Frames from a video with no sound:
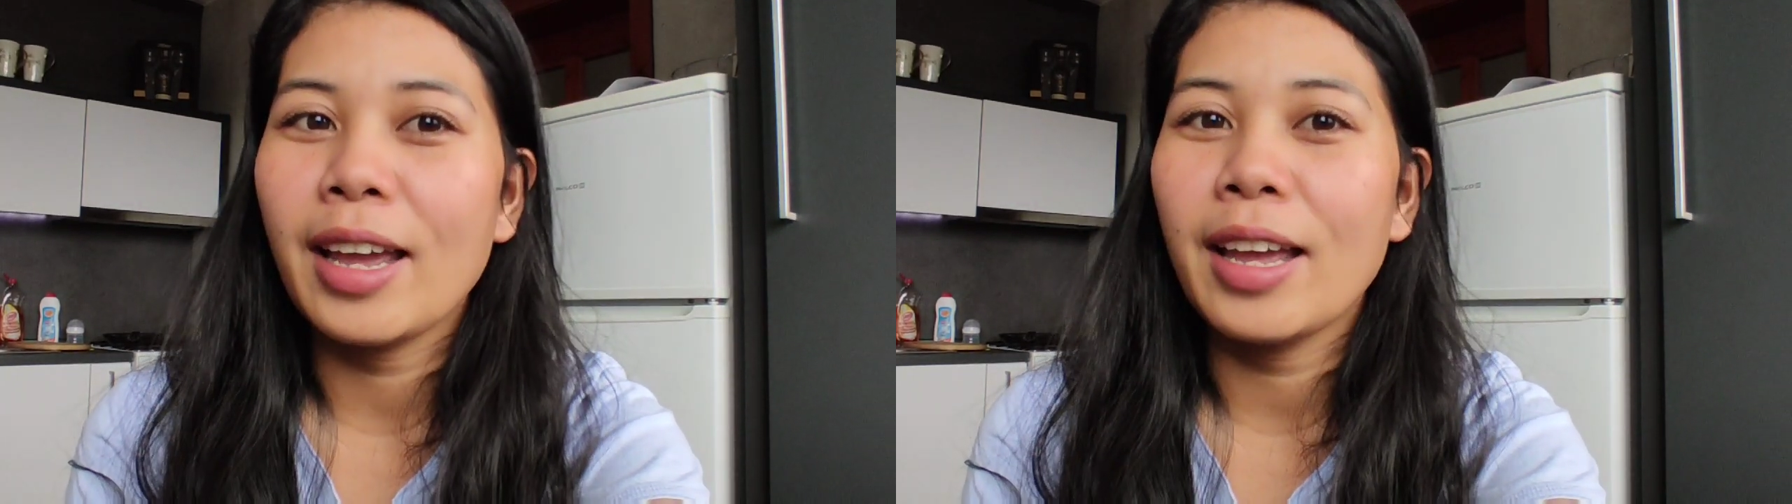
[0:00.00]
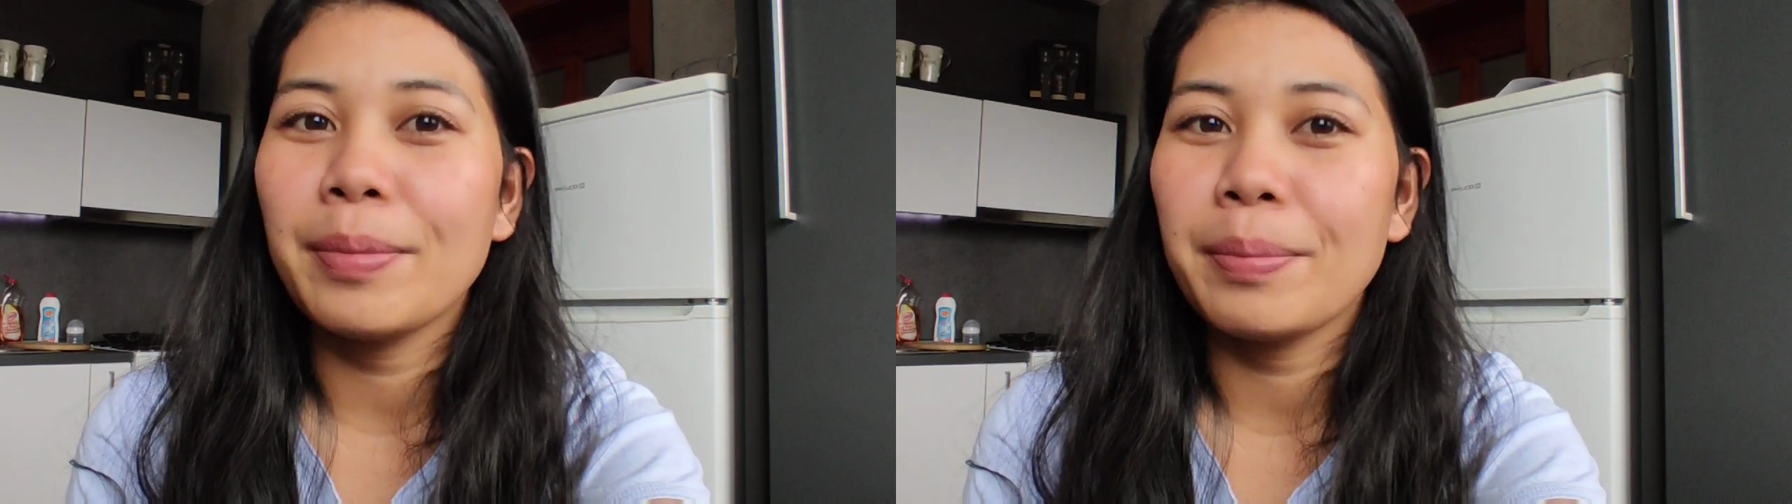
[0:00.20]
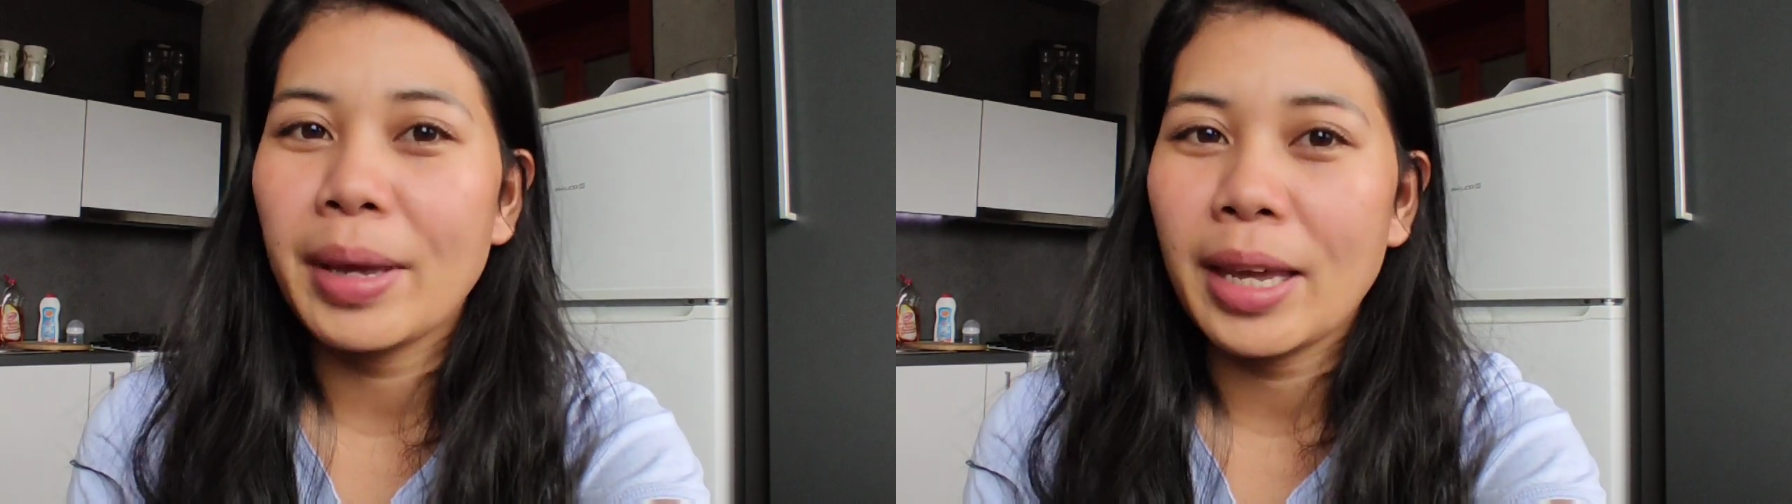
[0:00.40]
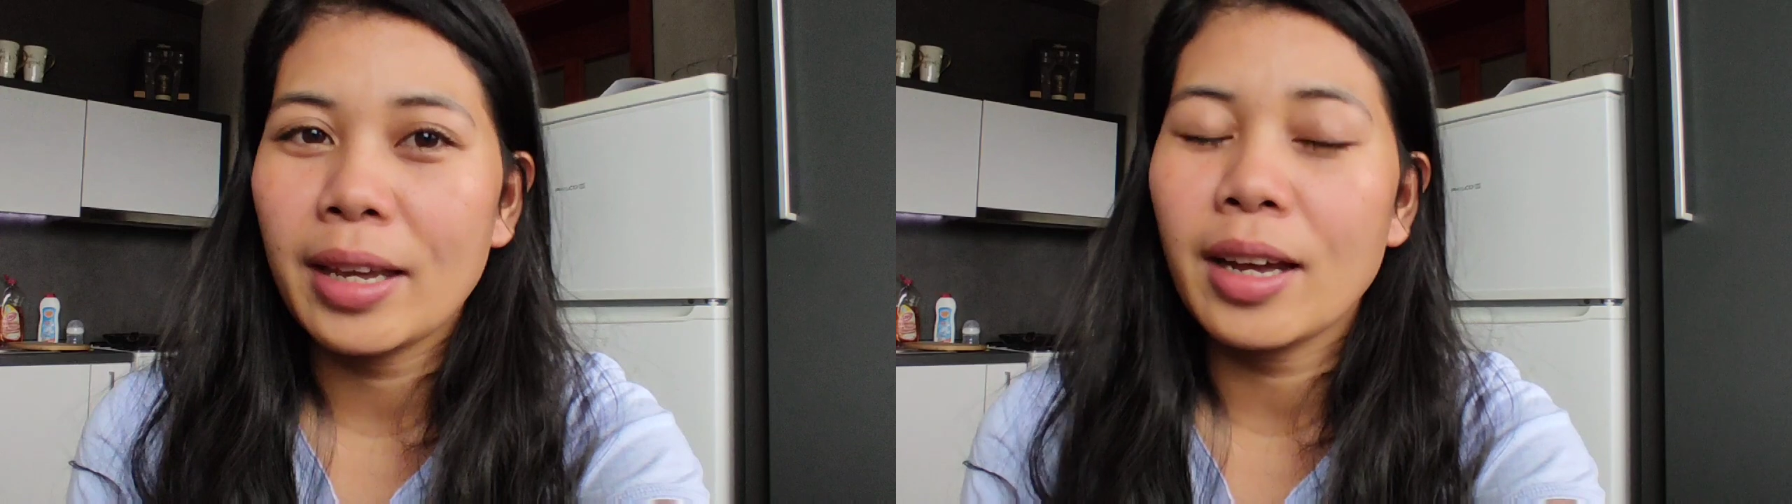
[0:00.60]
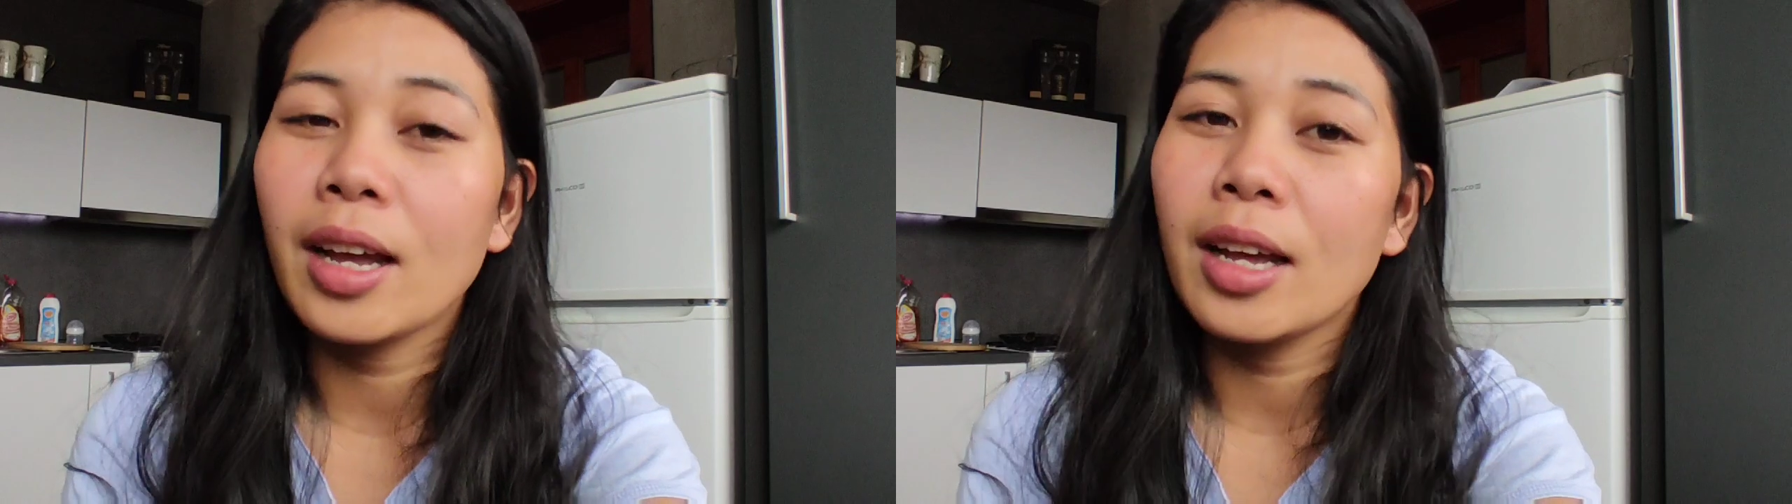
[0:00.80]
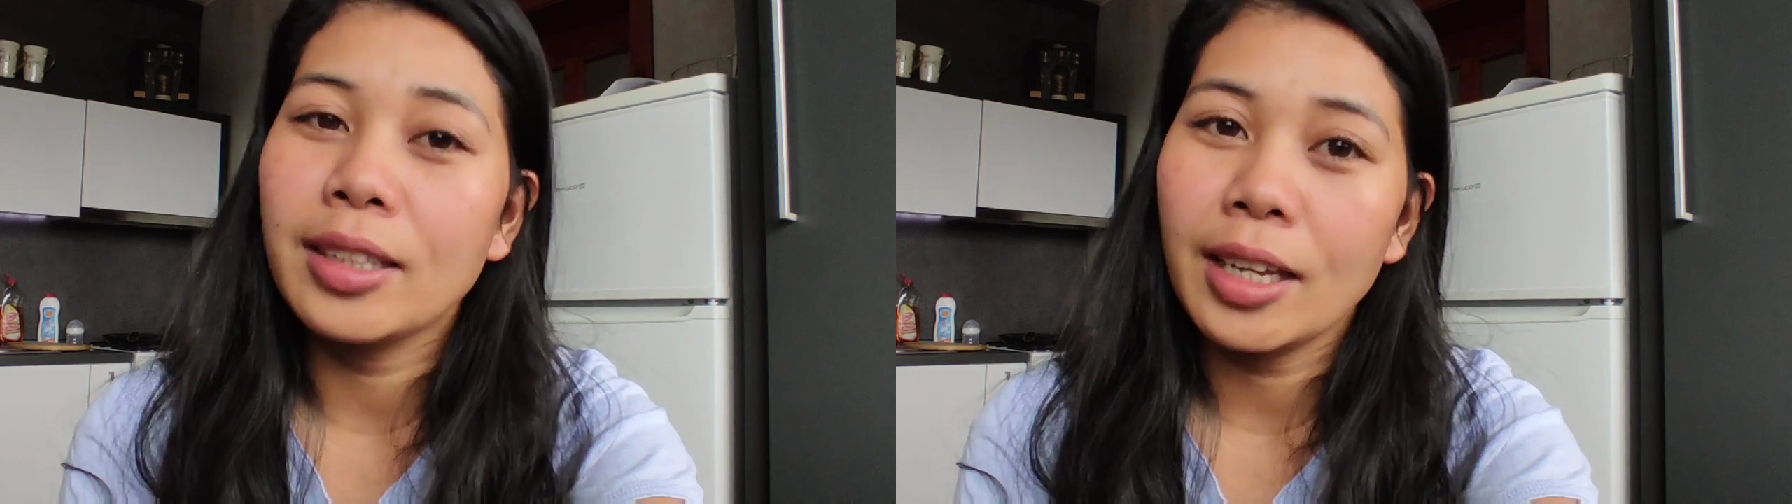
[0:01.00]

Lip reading: and make a